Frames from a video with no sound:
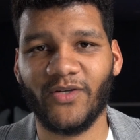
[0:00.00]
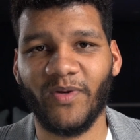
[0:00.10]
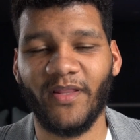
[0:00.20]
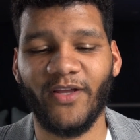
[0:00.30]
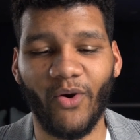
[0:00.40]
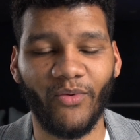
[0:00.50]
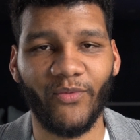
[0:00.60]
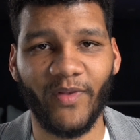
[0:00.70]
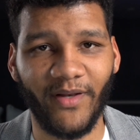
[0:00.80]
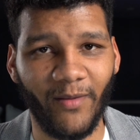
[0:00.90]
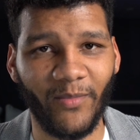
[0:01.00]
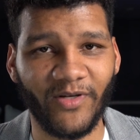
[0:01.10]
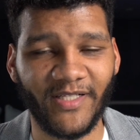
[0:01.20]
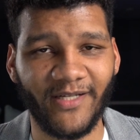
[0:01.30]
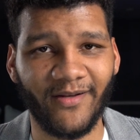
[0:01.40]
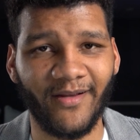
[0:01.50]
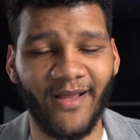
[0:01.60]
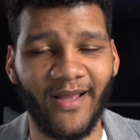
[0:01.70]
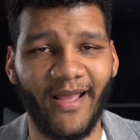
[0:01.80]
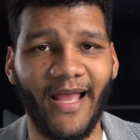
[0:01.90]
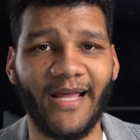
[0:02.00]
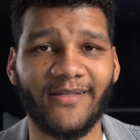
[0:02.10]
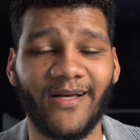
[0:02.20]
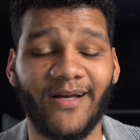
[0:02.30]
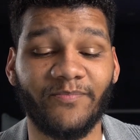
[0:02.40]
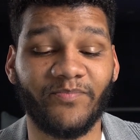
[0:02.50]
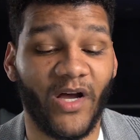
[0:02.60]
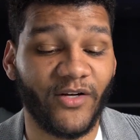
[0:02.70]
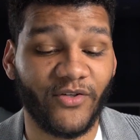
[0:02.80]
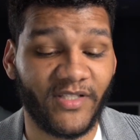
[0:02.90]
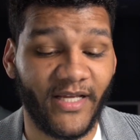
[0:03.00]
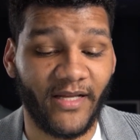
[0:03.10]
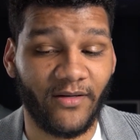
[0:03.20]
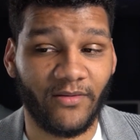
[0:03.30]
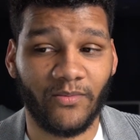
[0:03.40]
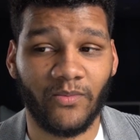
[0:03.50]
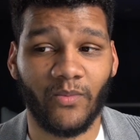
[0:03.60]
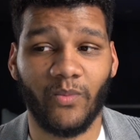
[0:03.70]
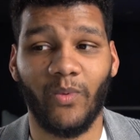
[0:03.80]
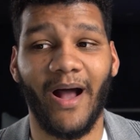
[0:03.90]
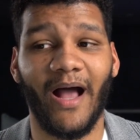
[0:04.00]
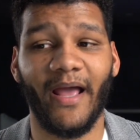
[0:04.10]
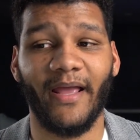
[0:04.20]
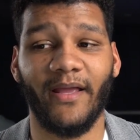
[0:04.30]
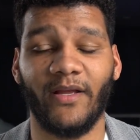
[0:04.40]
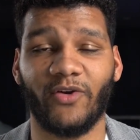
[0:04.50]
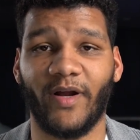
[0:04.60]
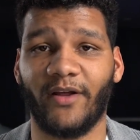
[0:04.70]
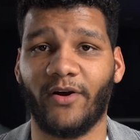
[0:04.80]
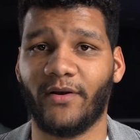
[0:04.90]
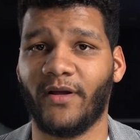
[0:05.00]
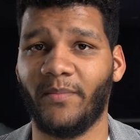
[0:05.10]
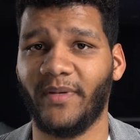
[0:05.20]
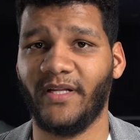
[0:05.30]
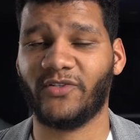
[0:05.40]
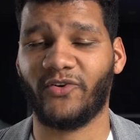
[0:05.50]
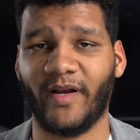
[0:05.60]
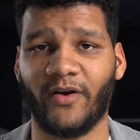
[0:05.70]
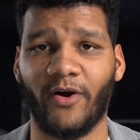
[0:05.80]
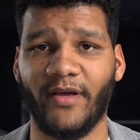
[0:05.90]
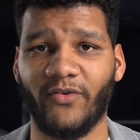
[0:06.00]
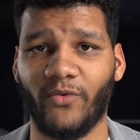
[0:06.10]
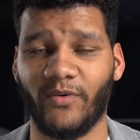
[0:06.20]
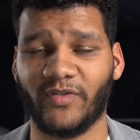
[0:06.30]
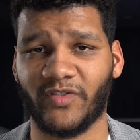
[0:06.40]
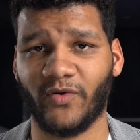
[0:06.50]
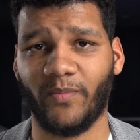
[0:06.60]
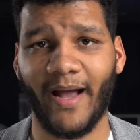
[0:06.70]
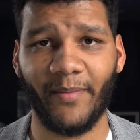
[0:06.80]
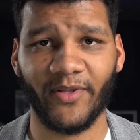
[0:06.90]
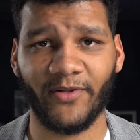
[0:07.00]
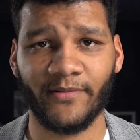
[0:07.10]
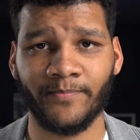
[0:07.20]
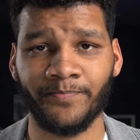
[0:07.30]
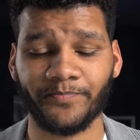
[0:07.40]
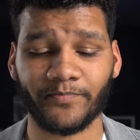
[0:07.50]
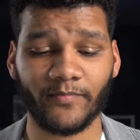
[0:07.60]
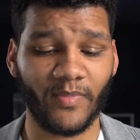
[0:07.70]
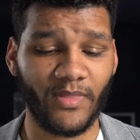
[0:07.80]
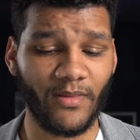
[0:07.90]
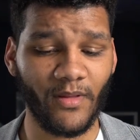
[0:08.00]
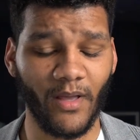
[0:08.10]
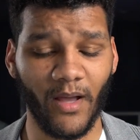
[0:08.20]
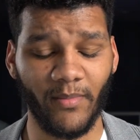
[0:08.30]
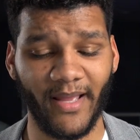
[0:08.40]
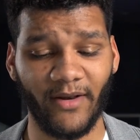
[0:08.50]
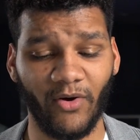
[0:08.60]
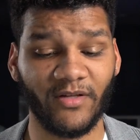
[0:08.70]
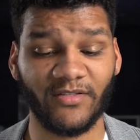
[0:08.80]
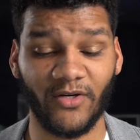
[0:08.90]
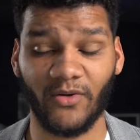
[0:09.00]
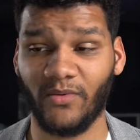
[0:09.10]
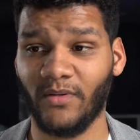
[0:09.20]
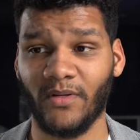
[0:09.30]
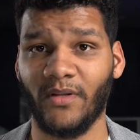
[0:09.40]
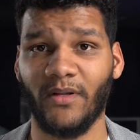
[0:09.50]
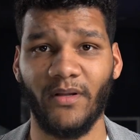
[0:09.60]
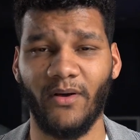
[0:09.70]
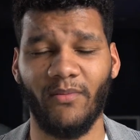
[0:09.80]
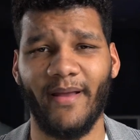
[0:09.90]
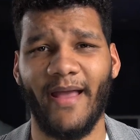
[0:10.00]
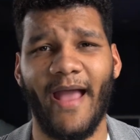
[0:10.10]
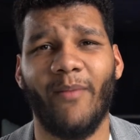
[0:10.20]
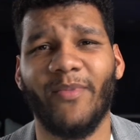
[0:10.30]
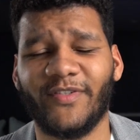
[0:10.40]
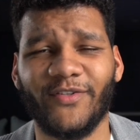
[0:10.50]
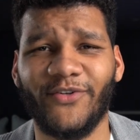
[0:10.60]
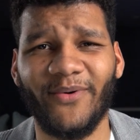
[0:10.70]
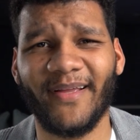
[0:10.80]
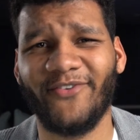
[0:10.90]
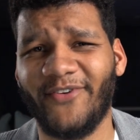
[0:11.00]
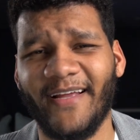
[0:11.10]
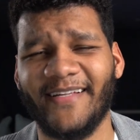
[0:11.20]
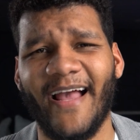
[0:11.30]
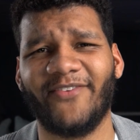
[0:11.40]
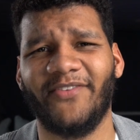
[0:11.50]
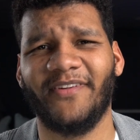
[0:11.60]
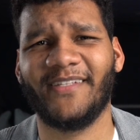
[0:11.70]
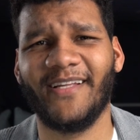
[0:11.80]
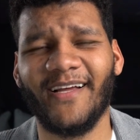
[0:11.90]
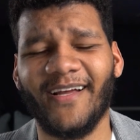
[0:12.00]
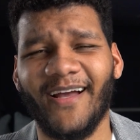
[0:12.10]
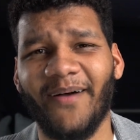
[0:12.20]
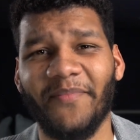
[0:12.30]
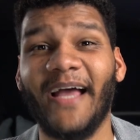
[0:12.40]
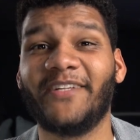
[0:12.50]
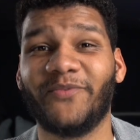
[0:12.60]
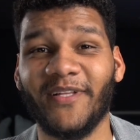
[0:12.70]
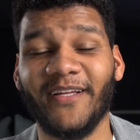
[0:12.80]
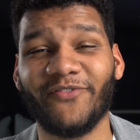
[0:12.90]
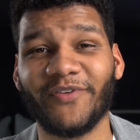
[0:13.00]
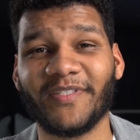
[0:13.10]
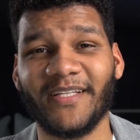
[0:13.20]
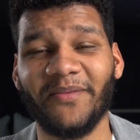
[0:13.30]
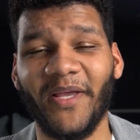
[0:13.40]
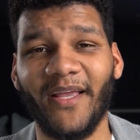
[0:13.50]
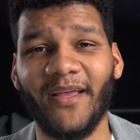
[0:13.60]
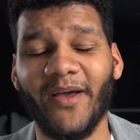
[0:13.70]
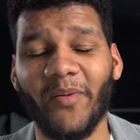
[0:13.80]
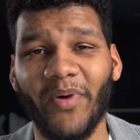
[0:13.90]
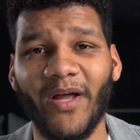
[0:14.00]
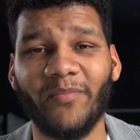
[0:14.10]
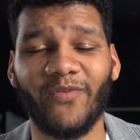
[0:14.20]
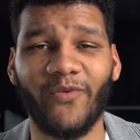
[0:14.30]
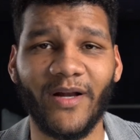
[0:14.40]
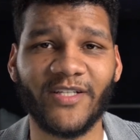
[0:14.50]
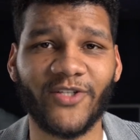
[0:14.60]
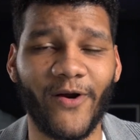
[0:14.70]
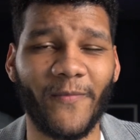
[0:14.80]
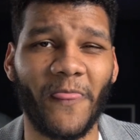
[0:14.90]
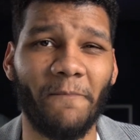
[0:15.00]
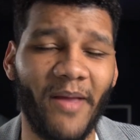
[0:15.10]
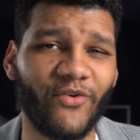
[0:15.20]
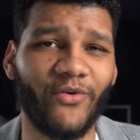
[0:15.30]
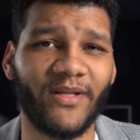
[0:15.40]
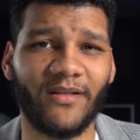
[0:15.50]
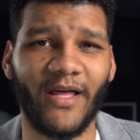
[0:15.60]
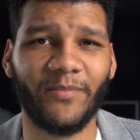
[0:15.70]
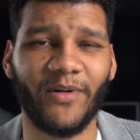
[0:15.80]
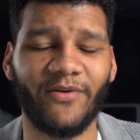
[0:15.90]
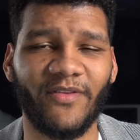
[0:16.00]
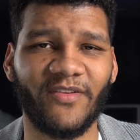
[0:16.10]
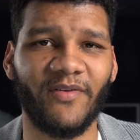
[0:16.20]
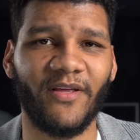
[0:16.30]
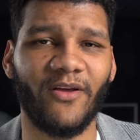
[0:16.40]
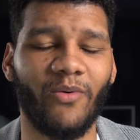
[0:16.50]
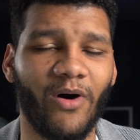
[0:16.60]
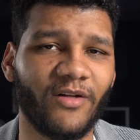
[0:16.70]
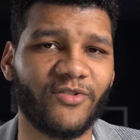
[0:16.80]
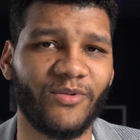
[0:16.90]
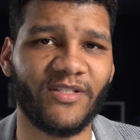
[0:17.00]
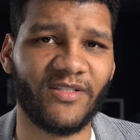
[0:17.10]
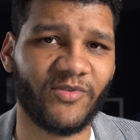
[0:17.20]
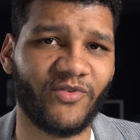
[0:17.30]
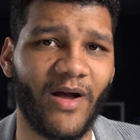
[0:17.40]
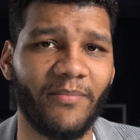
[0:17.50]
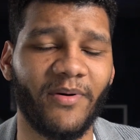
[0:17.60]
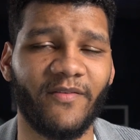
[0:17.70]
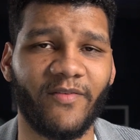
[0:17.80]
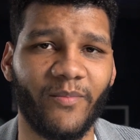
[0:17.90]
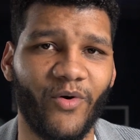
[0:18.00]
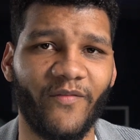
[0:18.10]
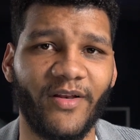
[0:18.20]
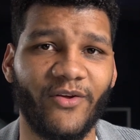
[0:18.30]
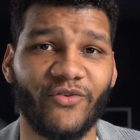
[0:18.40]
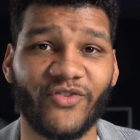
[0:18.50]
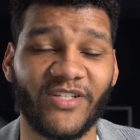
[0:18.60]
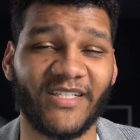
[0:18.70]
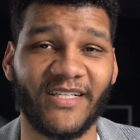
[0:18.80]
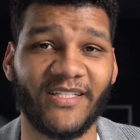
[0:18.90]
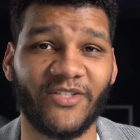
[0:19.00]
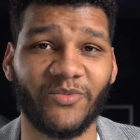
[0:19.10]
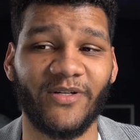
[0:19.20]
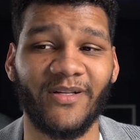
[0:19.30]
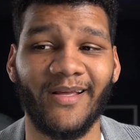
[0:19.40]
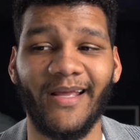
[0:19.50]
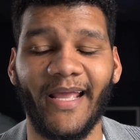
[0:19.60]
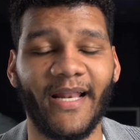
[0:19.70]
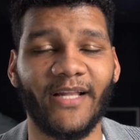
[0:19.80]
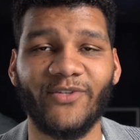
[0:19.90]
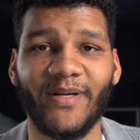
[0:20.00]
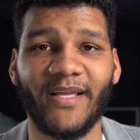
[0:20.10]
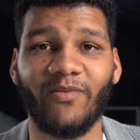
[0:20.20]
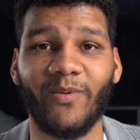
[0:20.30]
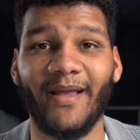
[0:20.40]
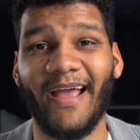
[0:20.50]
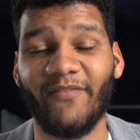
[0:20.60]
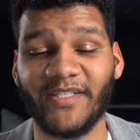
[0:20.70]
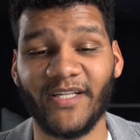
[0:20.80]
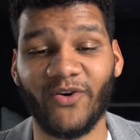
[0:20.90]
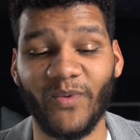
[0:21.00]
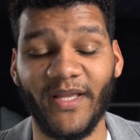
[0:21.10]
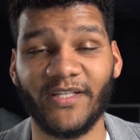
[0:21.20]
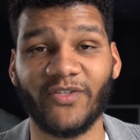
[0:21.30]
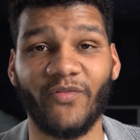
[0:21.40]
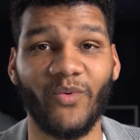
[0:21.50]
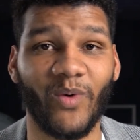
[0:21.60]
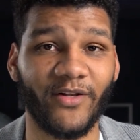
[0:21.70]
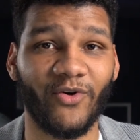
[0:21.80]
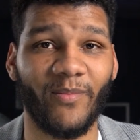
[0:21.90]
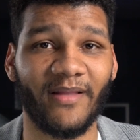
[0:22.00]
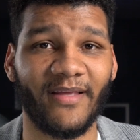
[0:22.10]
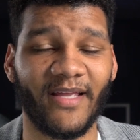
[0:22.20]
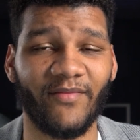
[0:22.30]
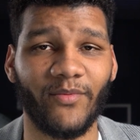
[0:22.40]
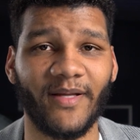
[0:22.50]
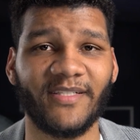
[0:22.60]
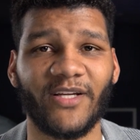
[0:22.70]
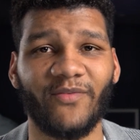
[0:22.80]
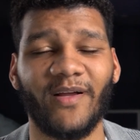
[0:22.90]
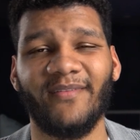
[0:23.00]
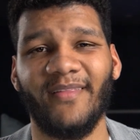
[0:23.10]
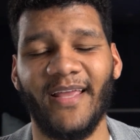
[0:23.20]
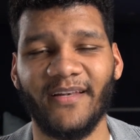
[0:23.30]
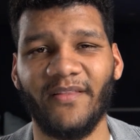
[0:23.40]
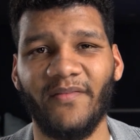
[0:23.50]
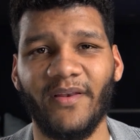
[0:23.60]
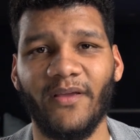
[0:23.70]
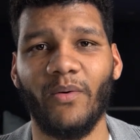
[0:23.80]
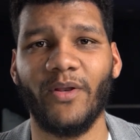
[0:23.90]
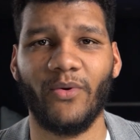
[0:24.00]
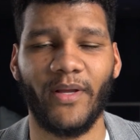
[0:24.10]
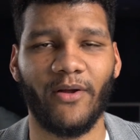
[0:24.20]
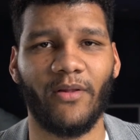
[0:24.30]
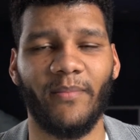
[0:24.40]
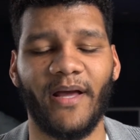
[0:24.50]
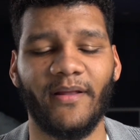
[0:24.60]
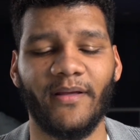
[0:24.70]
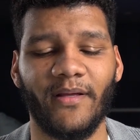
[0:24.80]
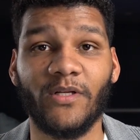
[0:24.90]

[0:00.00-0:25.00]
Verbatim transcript: to really go through the numbers here and um, understand why credit card companies or credit card issuers are so popular um, and also you know how much they're doing in transactions. Um, that's really interesting to me. But before I start, make sure you hit the like button on this video. Also hit the subscribe button for more videos just like this one. And I do a giveaway every single week. So if you want to know about that giveaway, stick around to the end of the video and you'll hear all about it.